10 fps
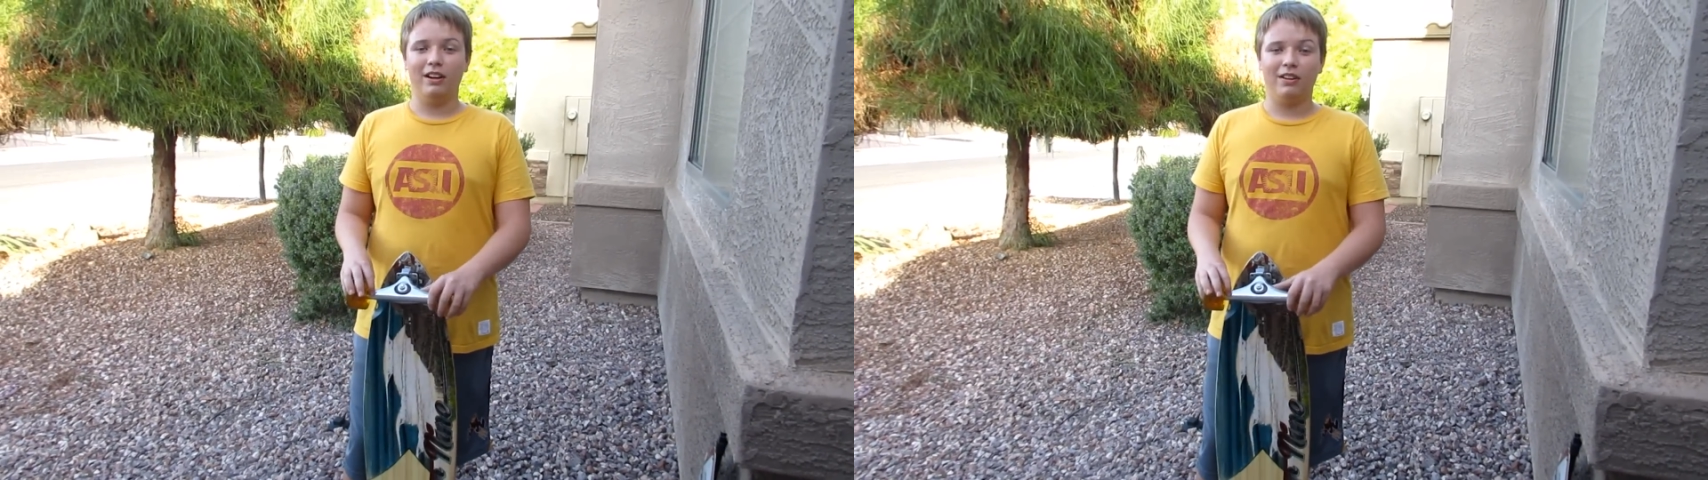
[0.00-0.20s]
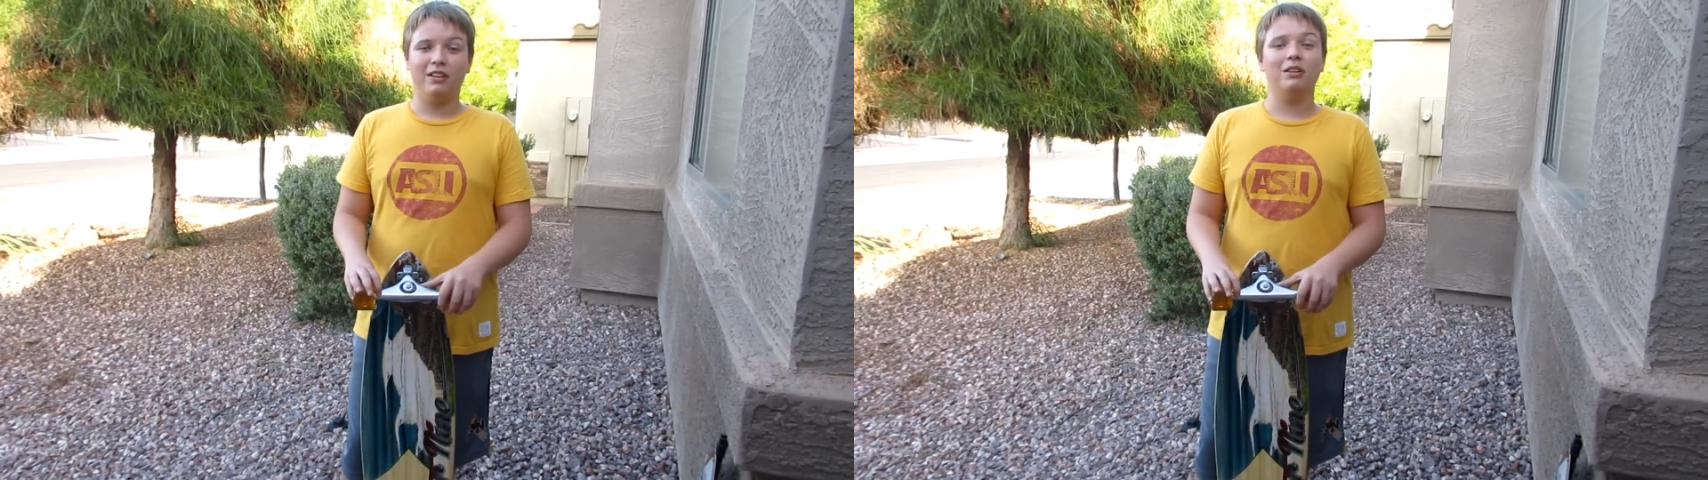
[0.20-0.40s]

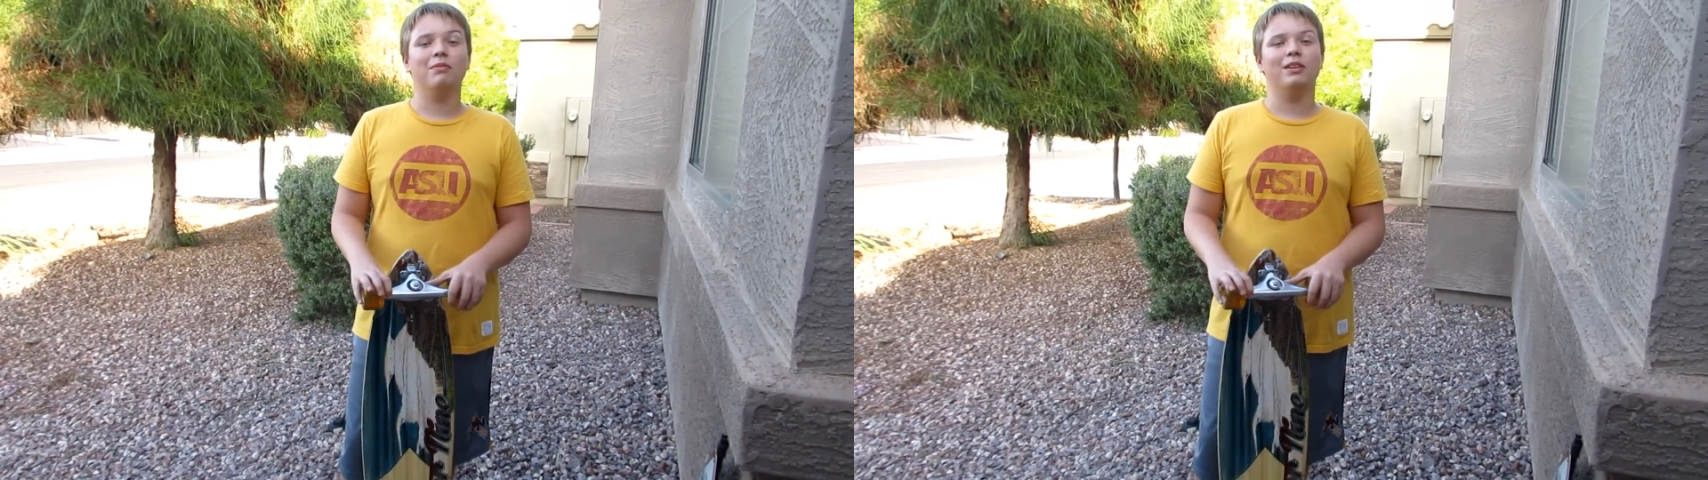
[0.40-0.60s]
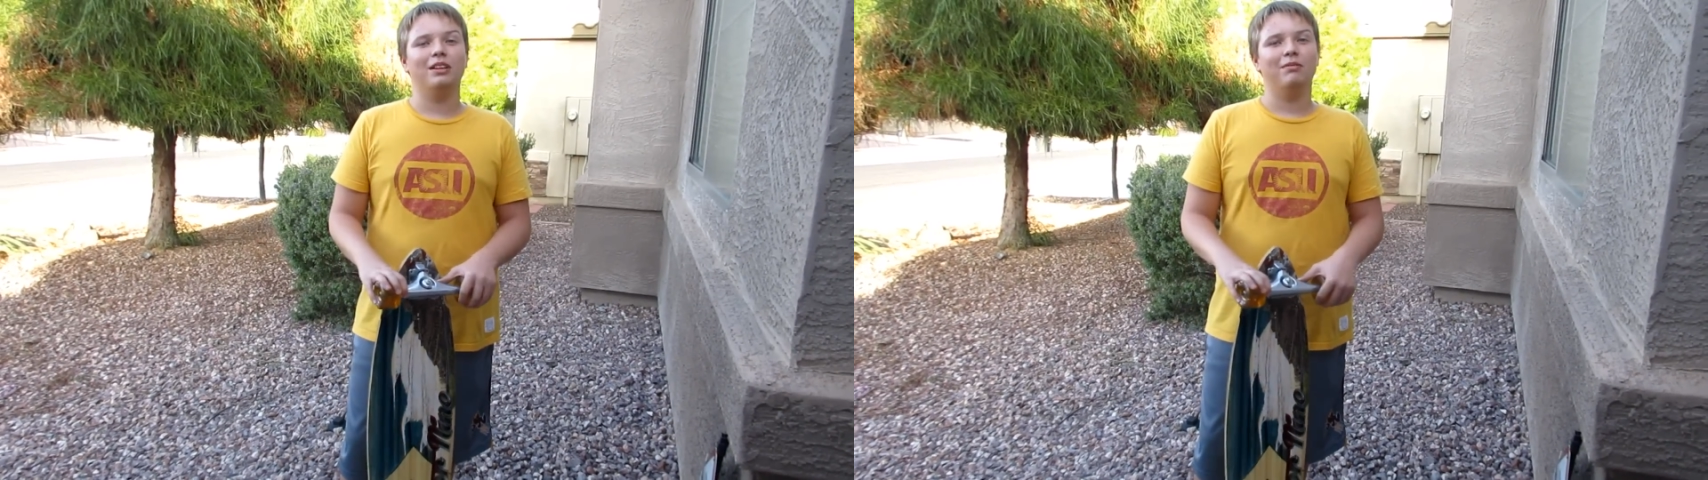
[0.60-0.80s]
an early
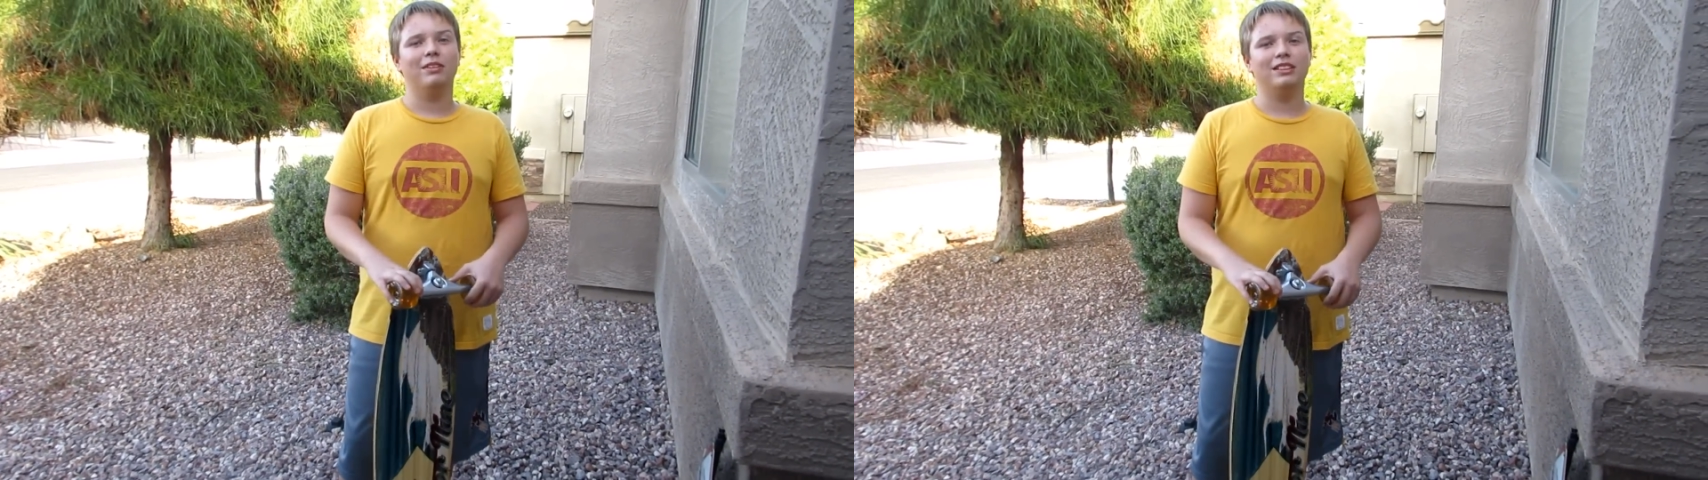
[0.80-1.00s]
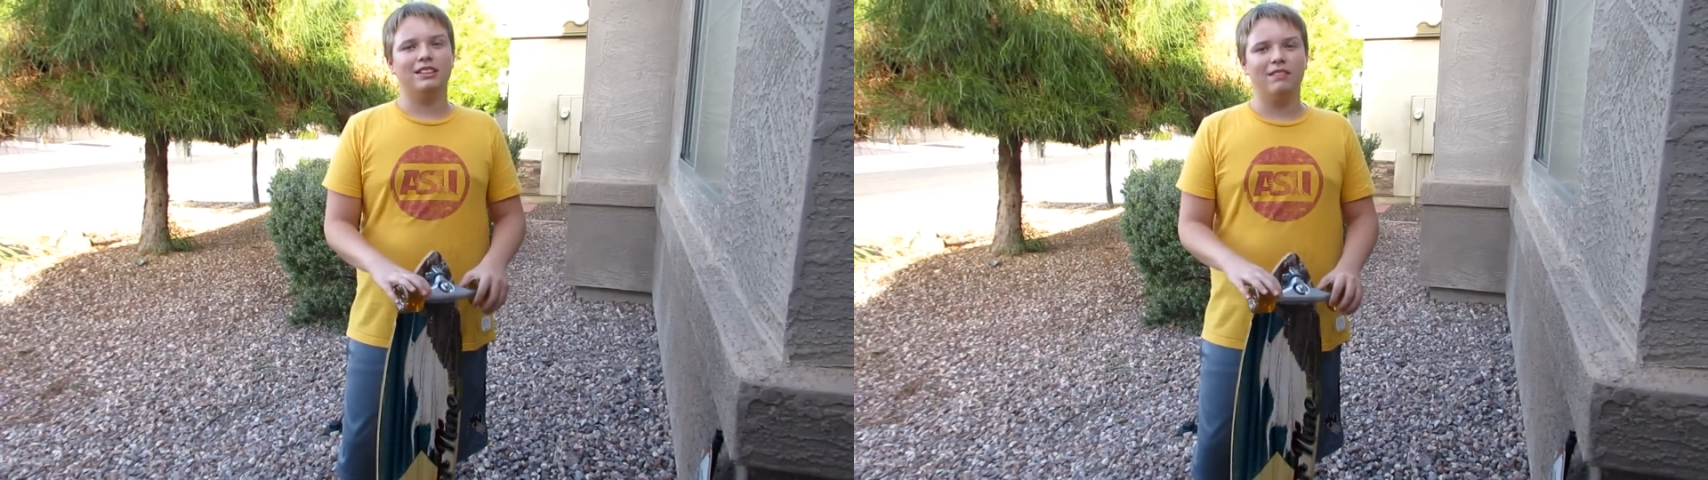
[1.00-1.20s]
birthday
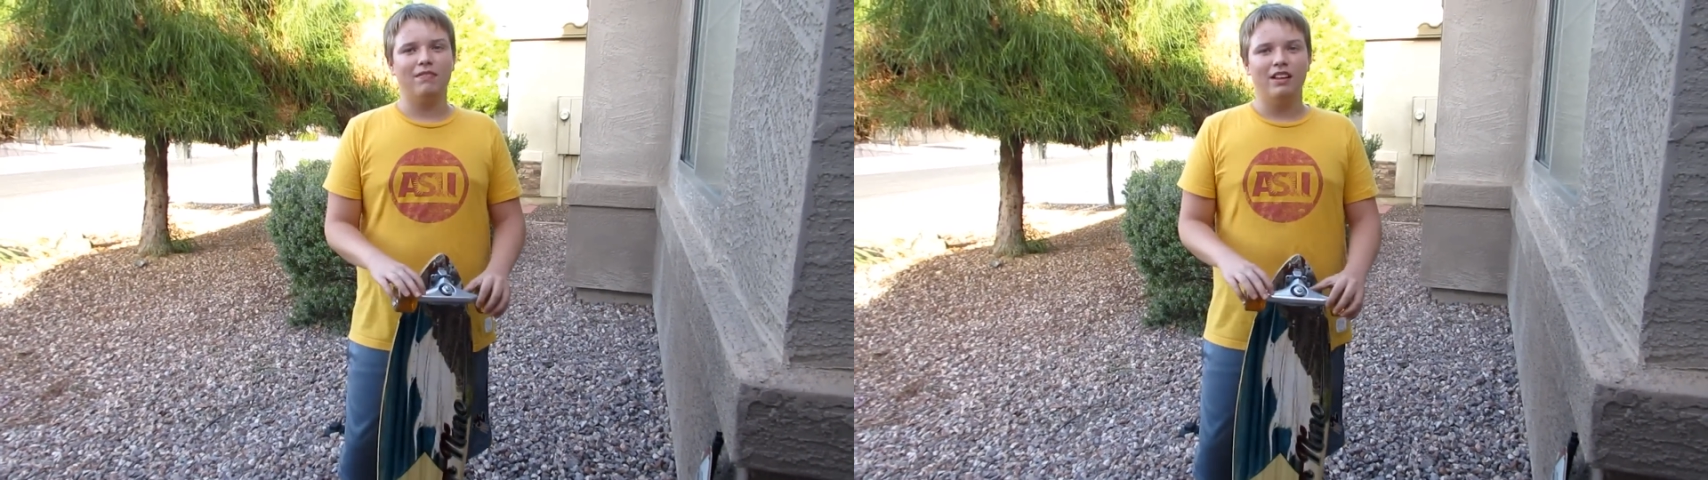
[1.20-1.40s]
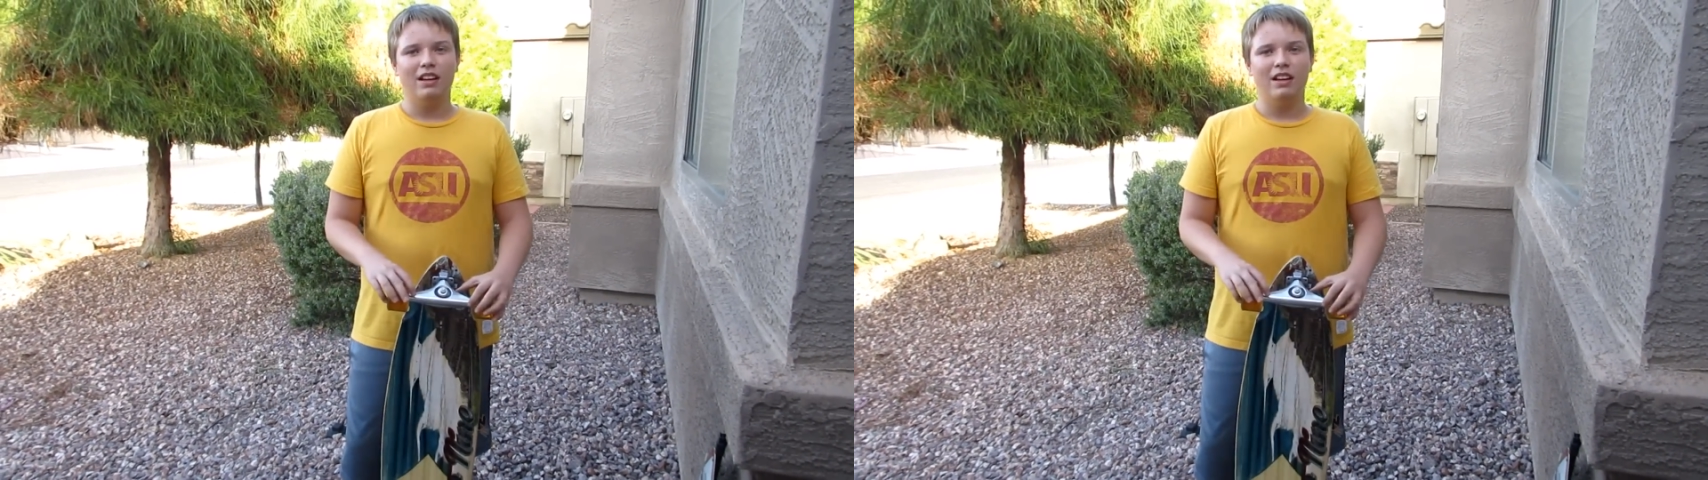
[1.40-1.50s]
present.